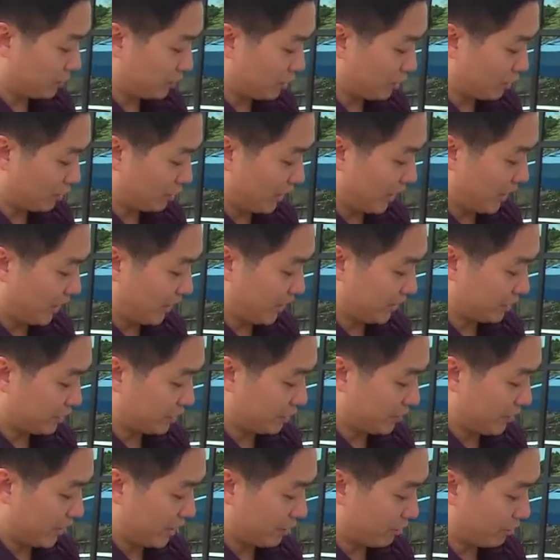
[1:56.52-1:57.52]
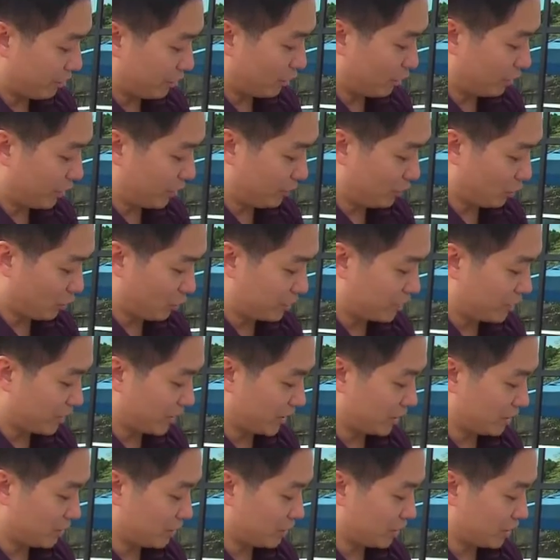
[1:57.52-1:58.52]
So that has about 30 more
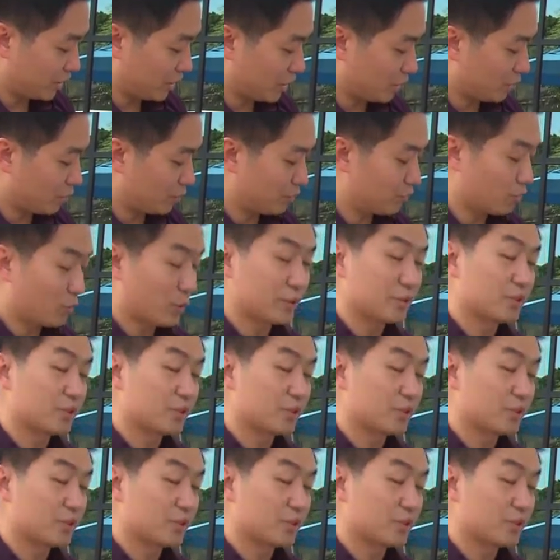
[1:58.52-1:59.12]
seconds to go before